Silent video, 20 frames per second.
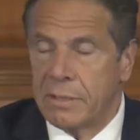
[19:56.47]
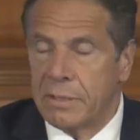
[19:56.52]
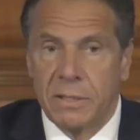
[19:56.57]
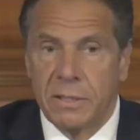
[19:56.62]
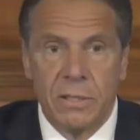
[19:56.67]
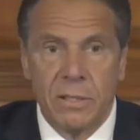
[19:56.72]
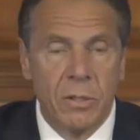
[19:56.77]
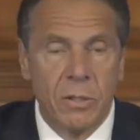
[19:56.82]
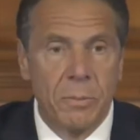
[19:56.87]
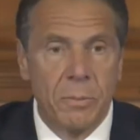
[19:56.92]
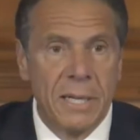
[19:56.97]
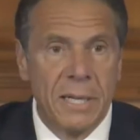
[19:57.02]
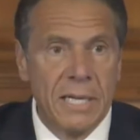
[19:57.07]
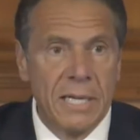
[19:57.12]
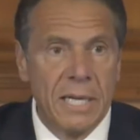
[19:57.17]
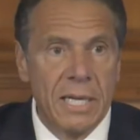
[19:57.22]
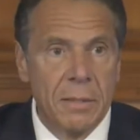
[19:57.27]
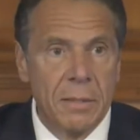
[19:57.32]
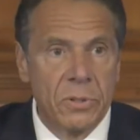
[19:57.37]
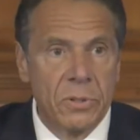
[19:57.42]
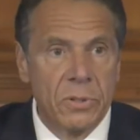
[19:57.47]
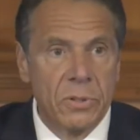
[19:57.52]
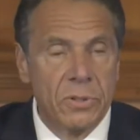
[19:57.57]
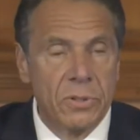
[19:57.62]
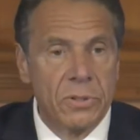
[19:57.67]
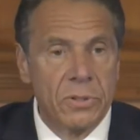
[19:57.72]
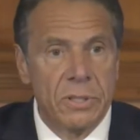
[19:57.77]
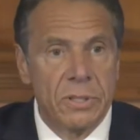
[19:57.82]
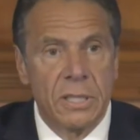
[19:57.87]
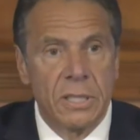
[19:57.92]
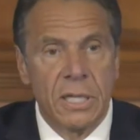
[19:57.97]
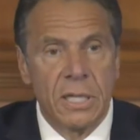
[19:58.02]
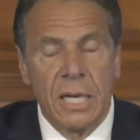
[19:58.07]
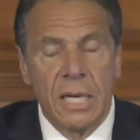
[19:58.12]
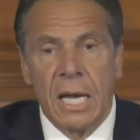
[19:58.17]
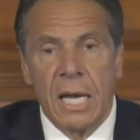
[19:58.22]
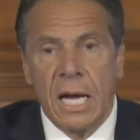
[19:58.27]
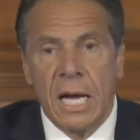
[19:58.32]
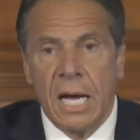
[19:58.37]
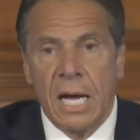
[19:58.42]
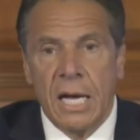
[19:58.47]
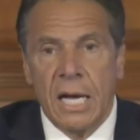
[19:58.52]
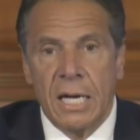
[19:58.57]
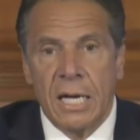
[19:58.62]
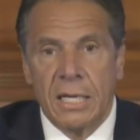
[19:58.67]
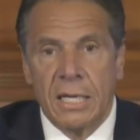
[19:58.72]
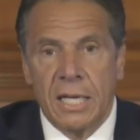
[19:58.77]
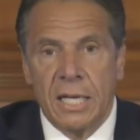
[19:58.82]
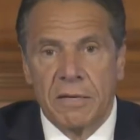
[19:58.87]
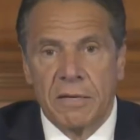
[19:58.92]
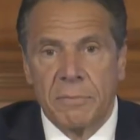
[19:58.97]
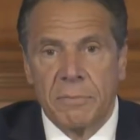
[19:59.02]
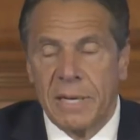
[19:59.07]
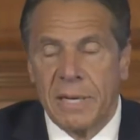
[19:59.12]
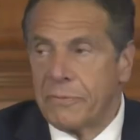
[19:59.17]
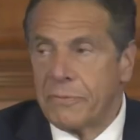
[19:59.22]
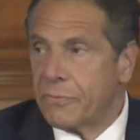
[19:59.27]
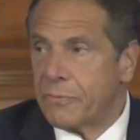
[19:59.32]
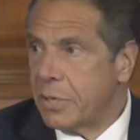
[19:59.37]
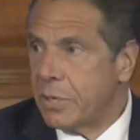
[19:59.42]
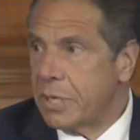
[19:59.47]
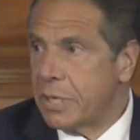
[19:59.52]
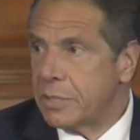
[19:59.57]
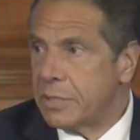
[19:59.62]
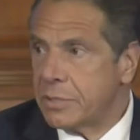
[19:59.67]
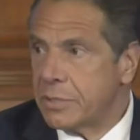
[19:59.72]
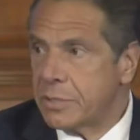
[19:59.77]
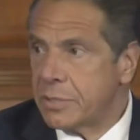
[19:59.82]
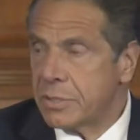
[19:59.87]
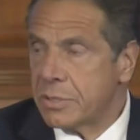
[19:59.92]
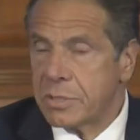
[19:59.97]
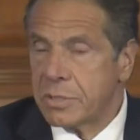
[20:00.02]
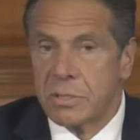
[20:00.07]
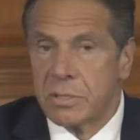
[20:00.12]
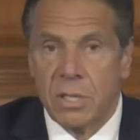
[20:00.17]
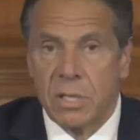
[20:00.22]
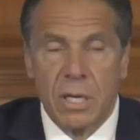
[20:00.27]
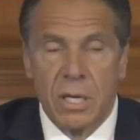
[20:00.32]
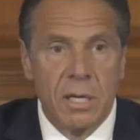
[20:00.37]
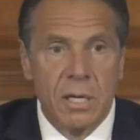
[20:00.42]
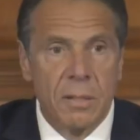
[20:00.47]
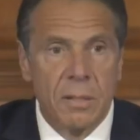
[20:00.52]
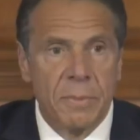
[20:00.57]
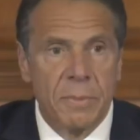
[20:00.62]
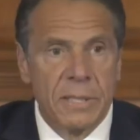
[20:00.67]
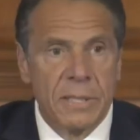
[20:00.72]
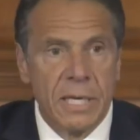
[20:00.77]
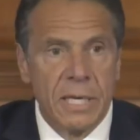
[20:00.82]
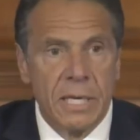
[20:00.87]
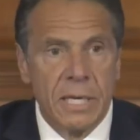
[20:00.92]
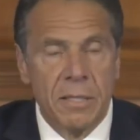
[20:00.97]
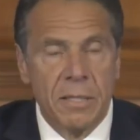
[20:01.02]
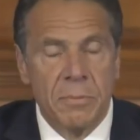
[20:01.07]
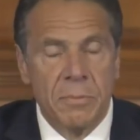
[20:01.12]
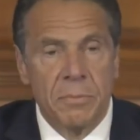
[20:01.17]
You know, my neighborhood, A lot of my friends became